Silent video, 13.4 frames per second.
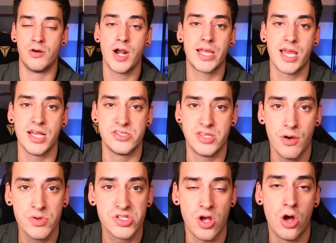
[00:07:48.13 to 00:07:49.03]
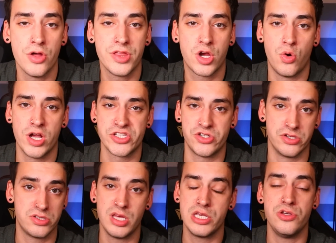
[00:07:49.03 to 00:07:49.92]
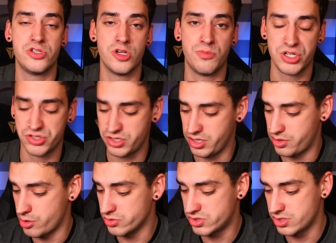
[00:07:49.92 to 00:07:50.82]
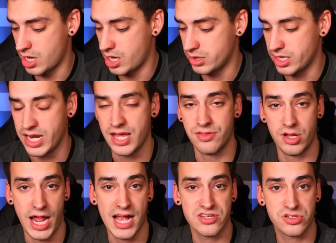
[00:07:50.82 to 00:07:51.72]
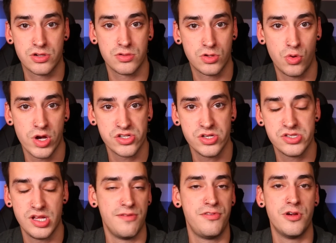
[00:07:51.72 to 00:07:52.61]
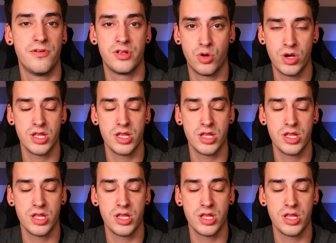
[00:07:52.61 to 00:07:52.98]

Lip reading: All right, guys, that was all the questions. Thank you so much to those that asked questions. And if you're